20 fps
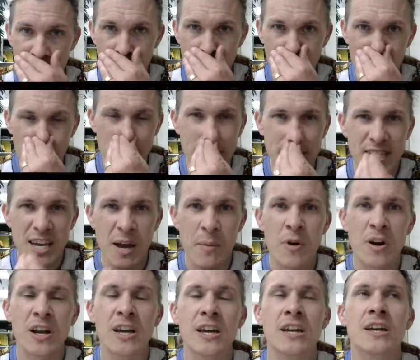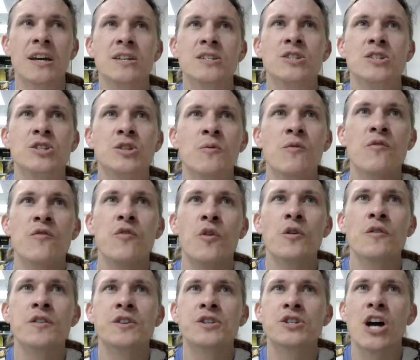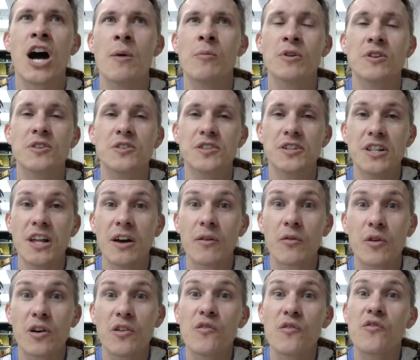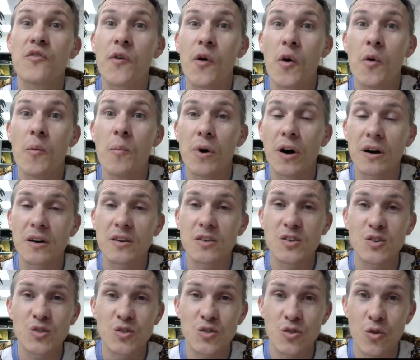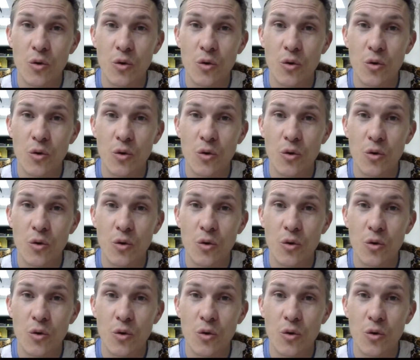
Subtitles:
One summer, his 4th job was delivering phone books